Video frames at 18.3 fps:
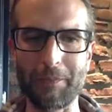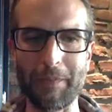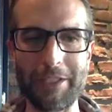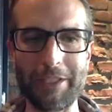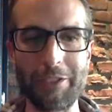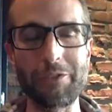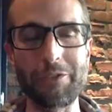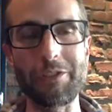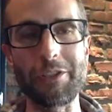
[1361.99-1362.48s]
but
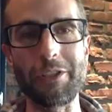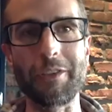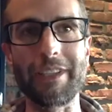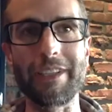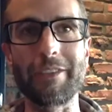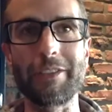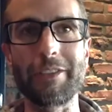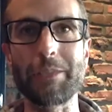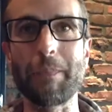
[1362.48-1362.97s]
do so in
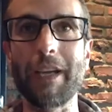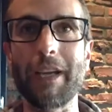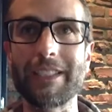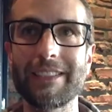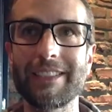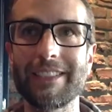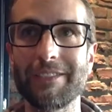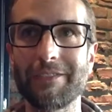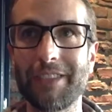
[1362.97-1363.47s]
a
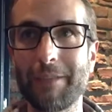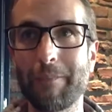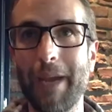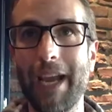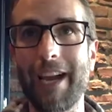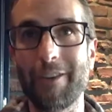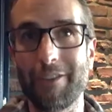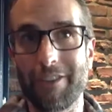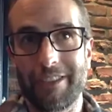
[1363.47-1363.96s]
responsive and
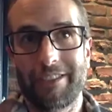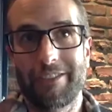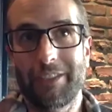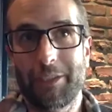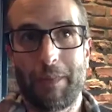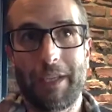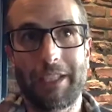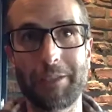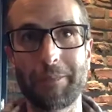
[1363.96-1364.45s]
empowered
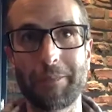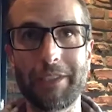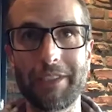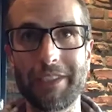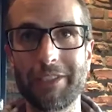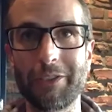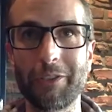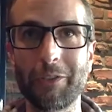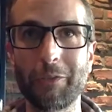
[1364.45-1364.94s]
responsibility
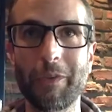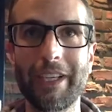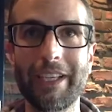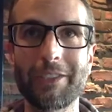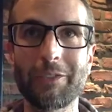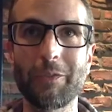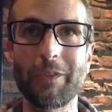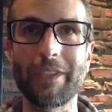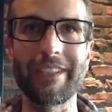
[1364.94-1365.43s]
sort of way
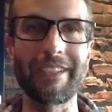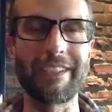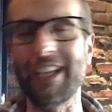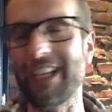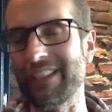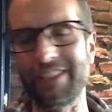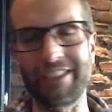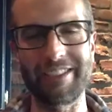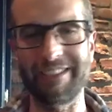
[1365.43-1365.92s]
to where they're
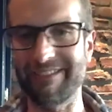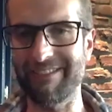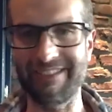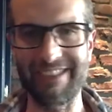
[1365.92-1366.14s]
not just